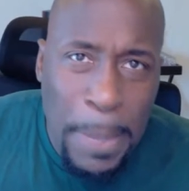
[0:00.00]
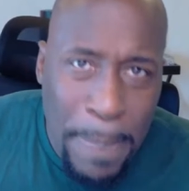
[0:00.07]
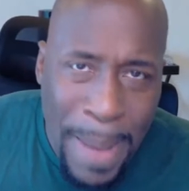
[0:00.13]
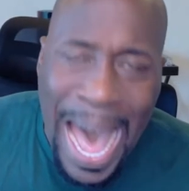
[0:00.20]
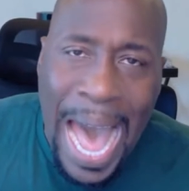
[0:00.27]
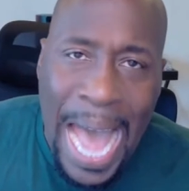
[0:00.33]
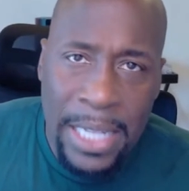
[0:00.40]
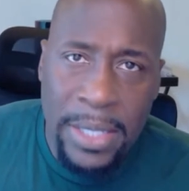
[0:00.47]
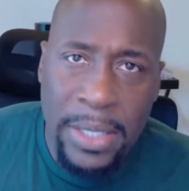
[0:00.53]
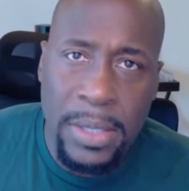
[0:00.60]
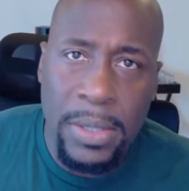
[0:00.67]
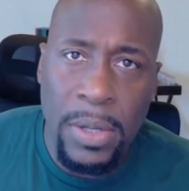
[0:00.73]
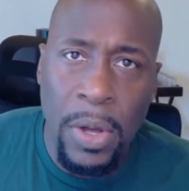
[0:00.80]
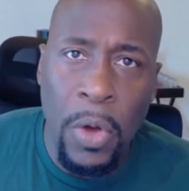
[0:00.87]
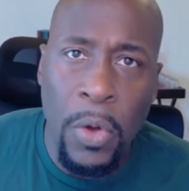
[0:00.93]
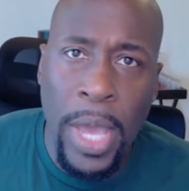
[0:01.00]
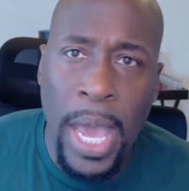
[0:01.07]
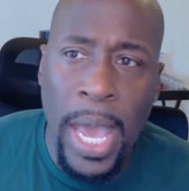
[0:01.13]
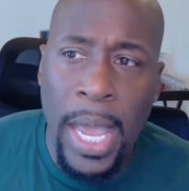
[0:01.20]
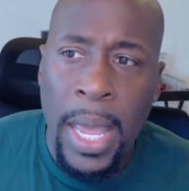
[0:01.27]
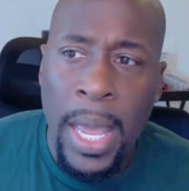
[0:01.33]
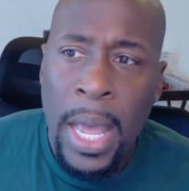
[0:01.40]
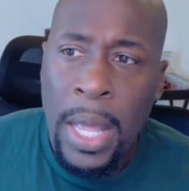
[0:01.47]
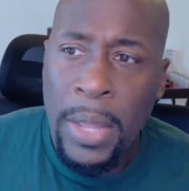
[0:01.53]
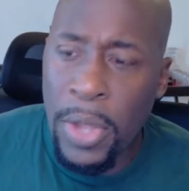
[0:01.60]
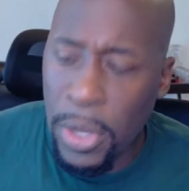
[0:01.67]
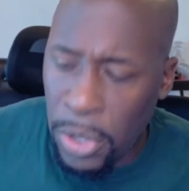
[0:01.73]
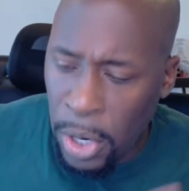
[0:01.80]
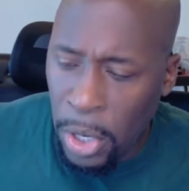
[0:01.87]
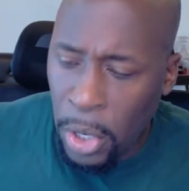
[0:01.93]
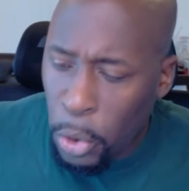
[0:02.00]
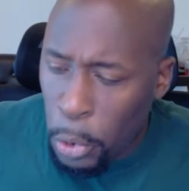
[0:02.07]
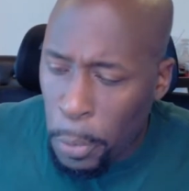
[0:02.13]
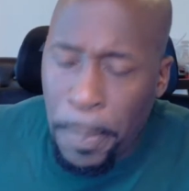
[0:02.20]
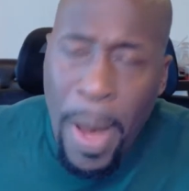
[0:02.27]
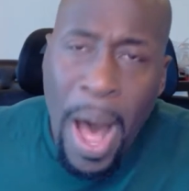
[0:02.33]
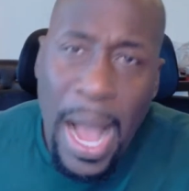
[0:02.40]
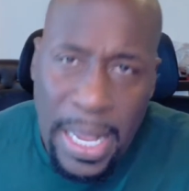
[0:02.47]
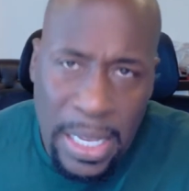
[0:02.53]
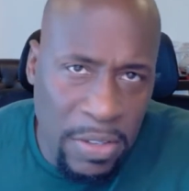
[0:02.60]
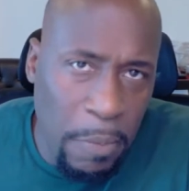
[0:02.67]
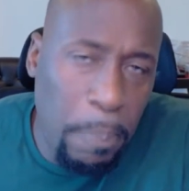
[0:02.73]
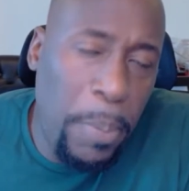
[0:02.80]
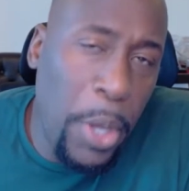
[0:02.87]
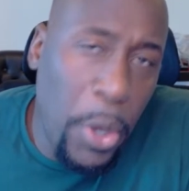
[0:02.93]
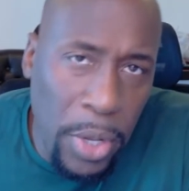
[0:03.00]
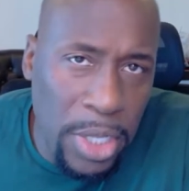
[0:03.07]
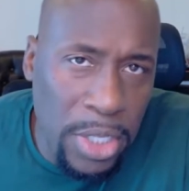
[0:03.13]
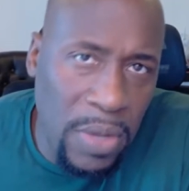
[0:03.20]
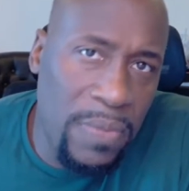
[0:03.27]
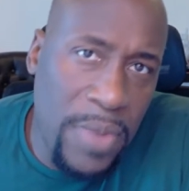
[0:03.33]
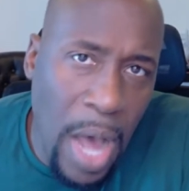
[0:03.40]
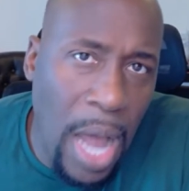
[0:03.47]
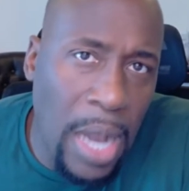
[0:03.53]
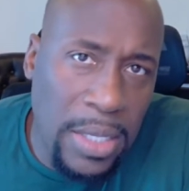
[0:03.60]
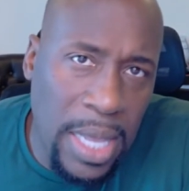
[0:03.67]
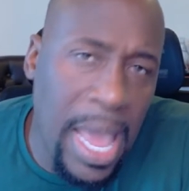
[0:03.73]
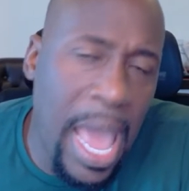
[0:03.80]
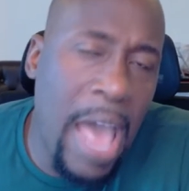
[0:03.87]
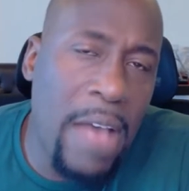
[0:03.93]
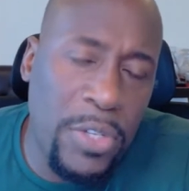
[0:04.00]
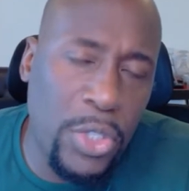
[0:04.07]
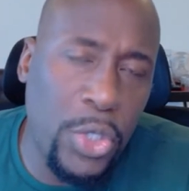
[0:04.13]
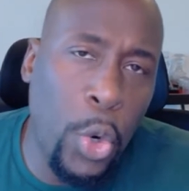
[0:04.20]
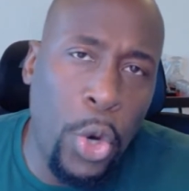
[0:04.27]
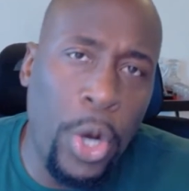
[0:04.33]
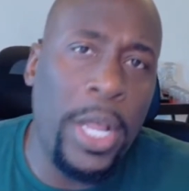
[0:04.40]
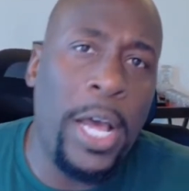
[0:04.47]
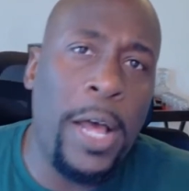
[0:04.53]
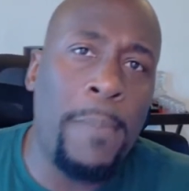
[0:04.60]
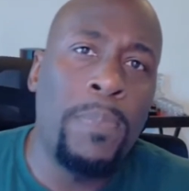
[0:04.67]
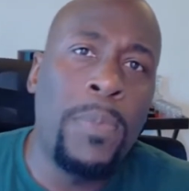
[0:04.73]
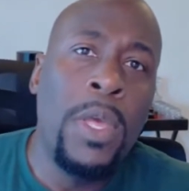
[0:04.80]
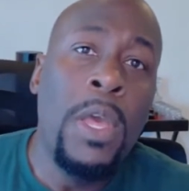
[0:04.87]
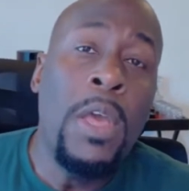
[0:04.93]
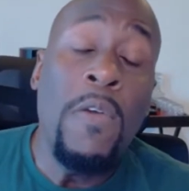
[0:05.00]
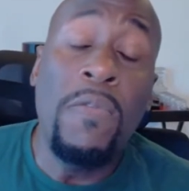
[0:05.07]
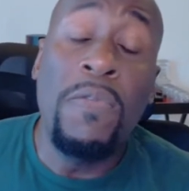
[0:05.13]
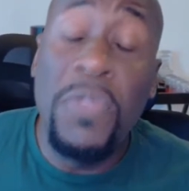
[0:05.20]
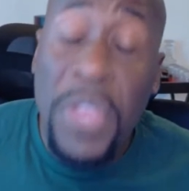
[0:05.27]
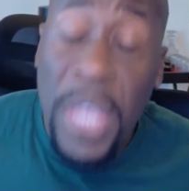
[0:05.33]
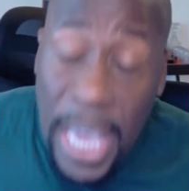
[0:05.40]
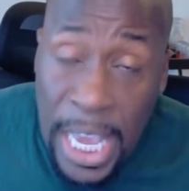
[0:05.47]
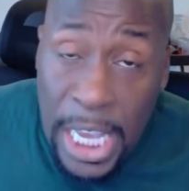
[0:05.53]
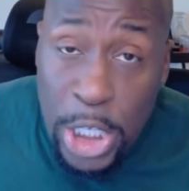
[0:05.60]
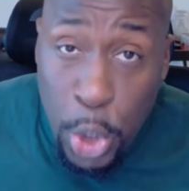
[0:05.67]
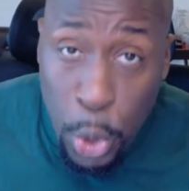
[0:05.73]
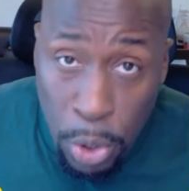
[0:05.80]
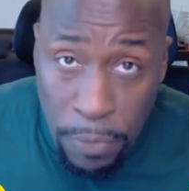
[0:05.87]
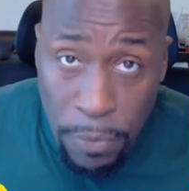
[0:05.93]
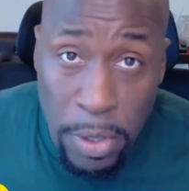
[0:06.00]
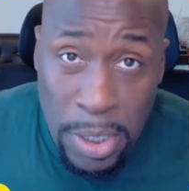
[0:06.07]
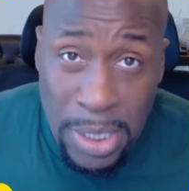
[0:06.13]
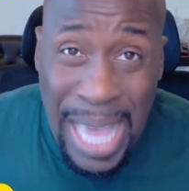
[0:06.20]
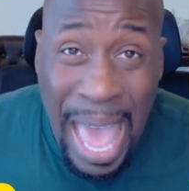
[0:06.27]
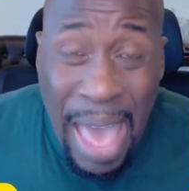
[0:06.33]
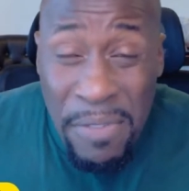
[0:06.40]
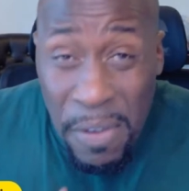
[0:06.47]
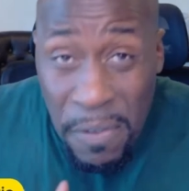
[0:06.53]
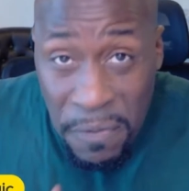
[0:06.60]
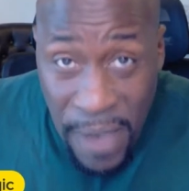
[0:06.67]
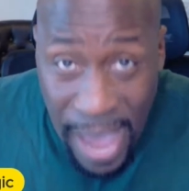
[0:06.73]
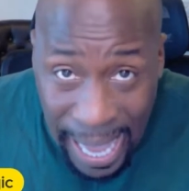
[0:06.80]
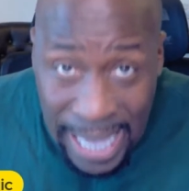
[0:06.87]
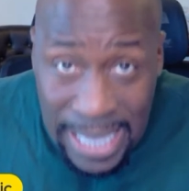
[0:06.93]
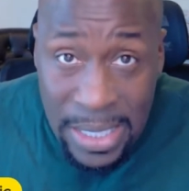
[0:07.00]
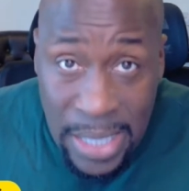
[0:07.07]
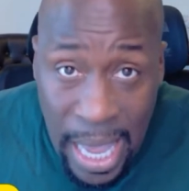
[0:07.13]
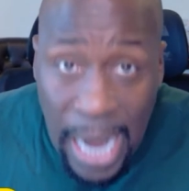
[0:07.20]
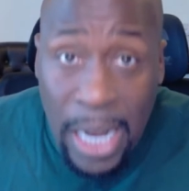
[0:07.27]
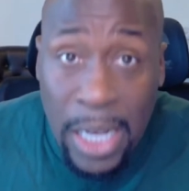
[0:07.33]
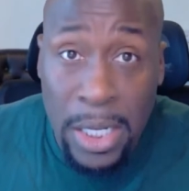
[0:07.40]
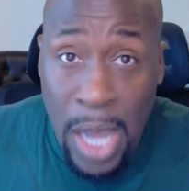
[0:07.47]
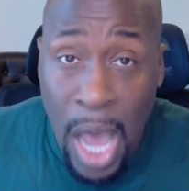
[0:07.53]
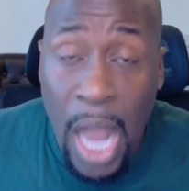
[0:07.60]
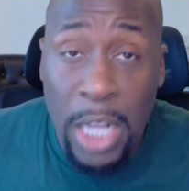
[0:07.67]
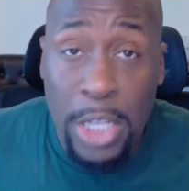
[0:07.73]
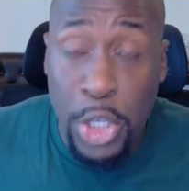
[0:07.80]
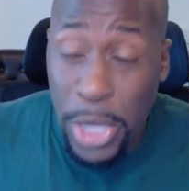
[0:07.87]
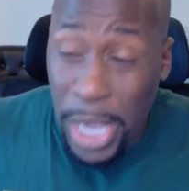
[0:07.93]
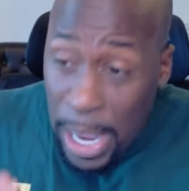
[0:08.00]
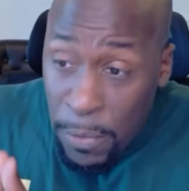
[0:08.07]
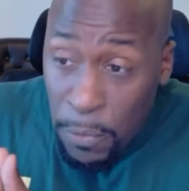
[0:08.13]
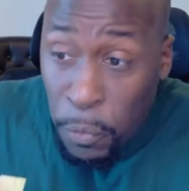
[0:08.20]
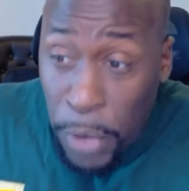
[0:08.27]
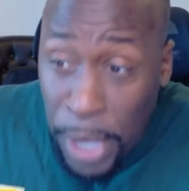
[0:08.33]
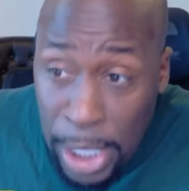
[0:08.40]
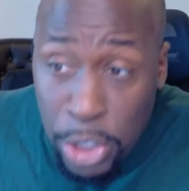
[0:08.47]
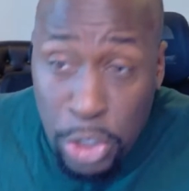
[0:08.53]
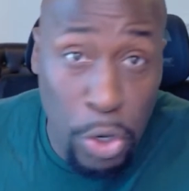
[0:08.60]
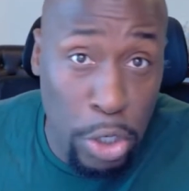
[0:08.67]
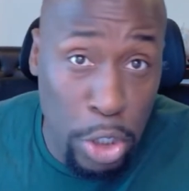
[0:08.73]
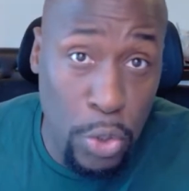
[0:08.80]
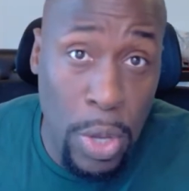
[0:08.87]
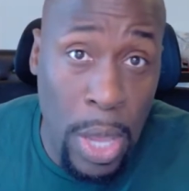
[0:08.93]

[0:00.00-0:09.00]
pots, okay? Their little pockets of billions of dollars they have stored up. These universities have advanced technology and research